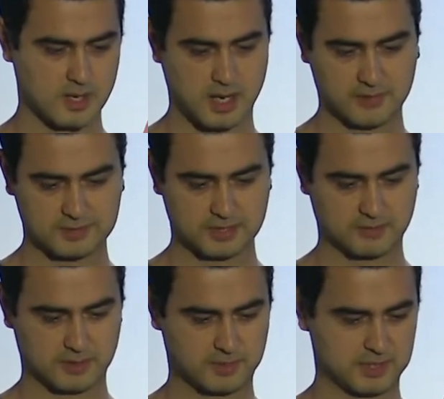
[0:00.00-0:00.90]
After the
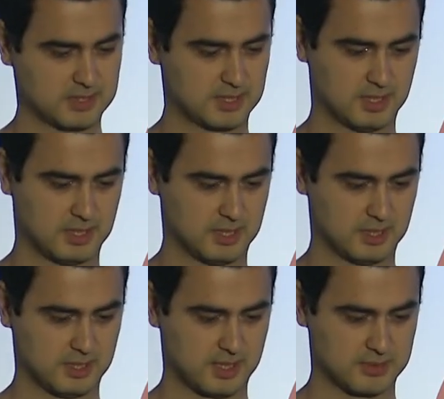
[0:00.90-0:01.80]
VPC
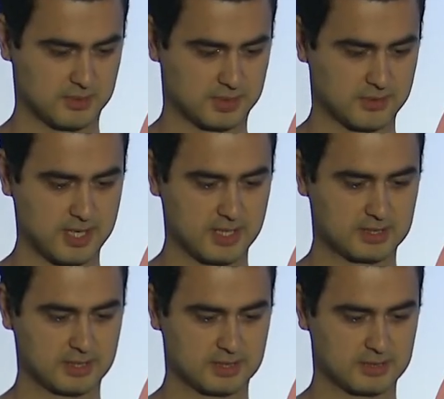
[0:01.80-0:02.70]
has been
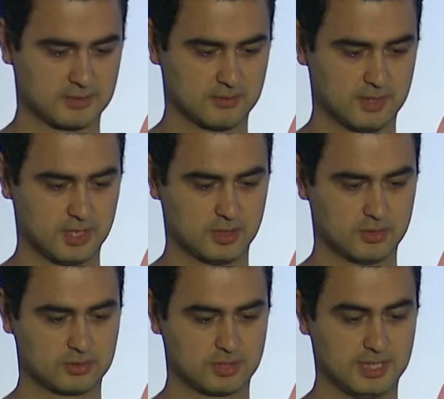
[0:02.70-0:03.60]
created, we
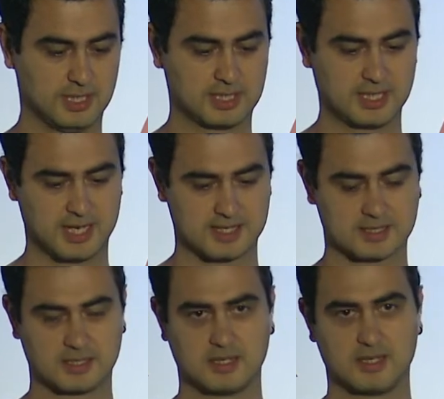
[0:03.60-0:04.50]
use
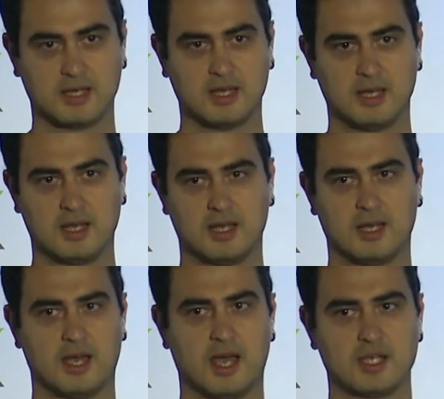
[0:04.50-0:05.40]
EKS.
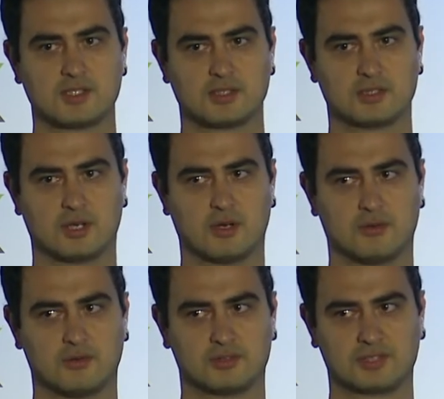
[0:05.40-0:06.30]
As you know,
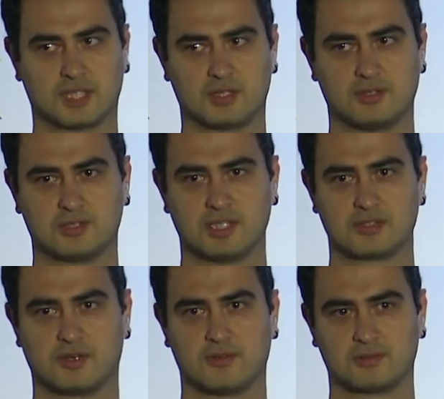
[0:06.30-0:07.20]
security is
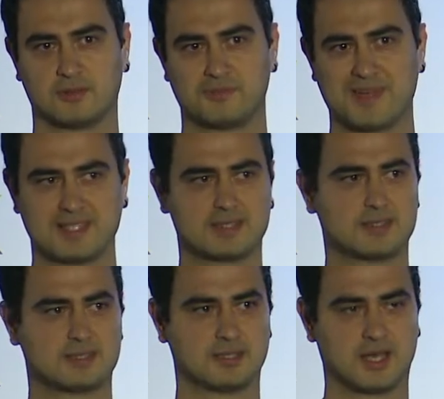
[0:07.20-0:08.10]
one of the
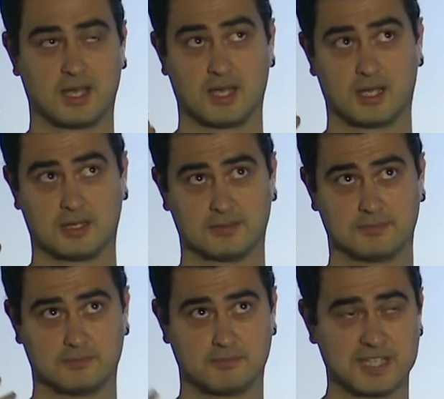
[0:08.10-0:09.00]

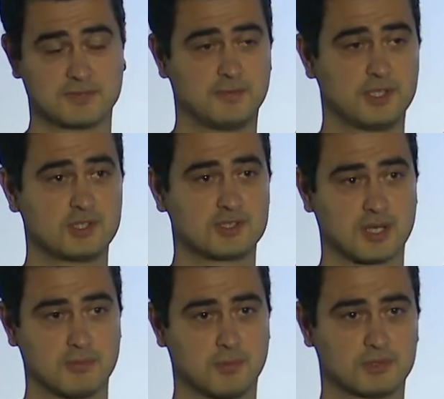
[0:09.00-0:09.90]
best features
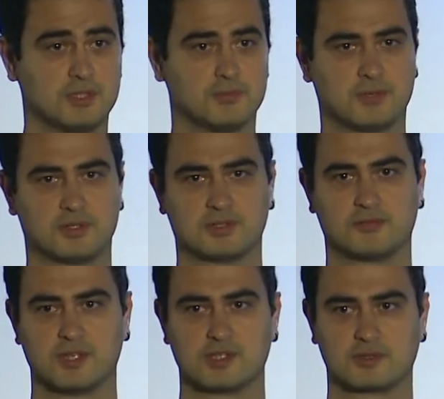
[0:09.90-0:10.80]
and most important
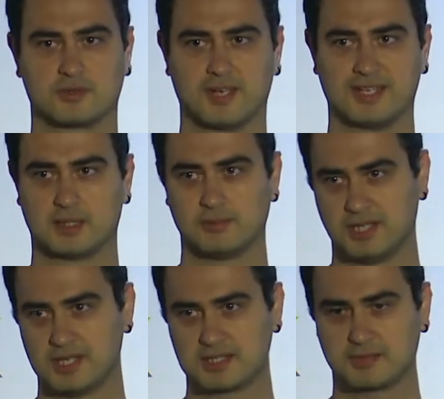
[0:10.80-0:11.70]
features of
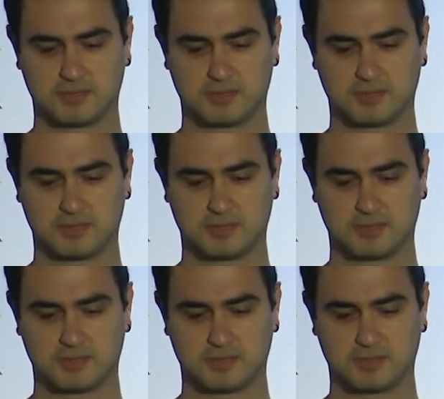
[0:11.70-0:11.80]
AWS.